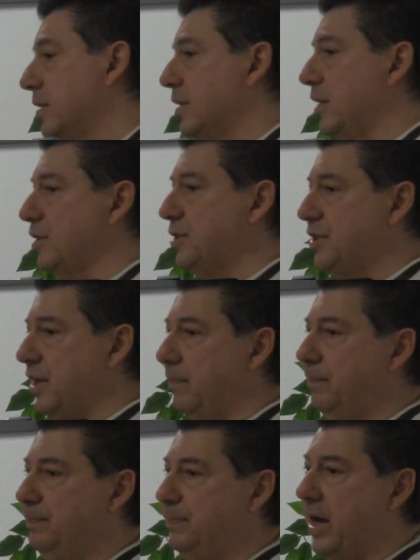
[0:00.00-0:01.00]
there's
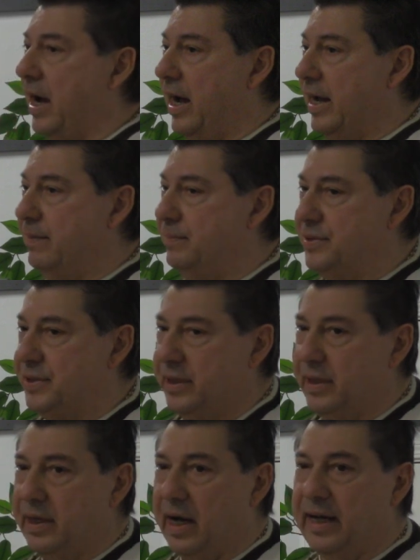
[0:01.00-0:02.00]
sometimes
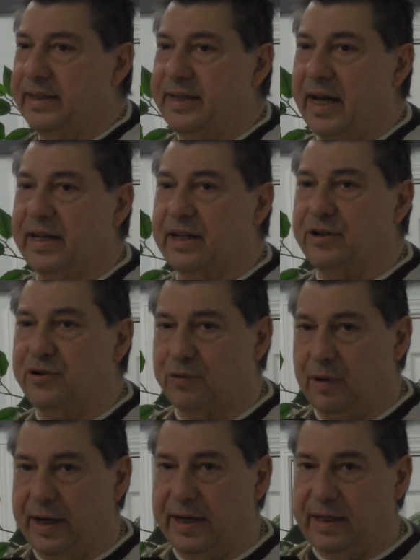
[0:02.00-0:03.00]
I take a
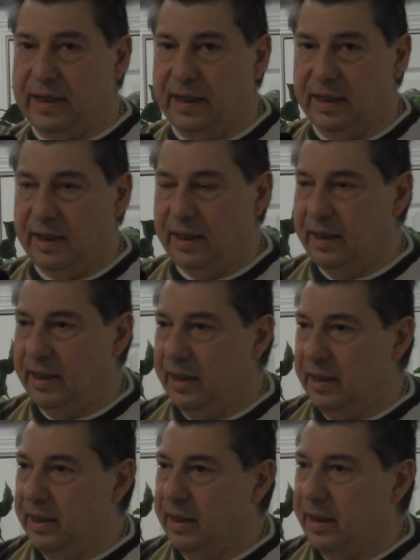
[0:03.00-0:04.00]
drink
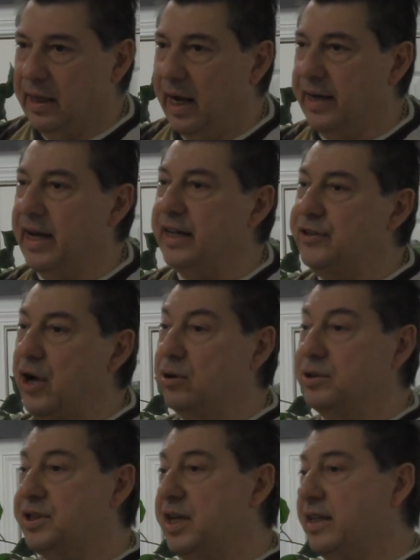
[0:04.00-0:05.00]
and I
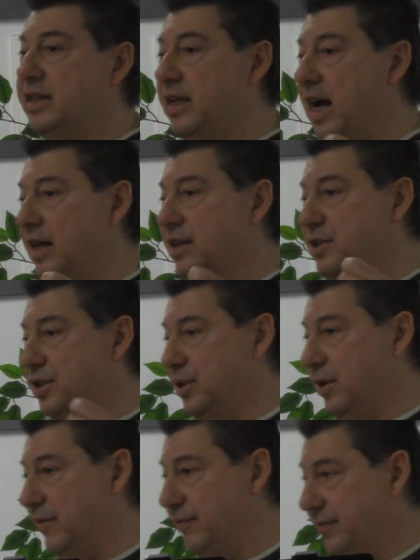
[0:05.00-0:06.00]
don't set the allergy
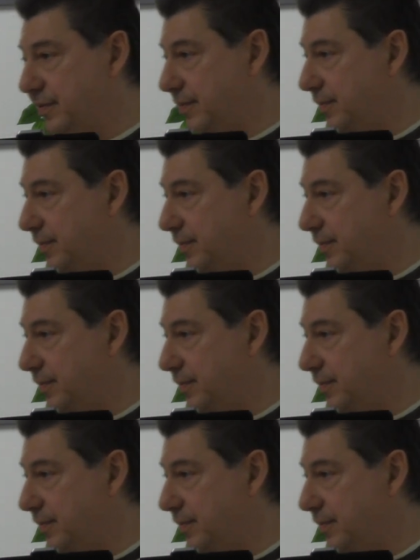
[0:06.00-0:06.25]
off.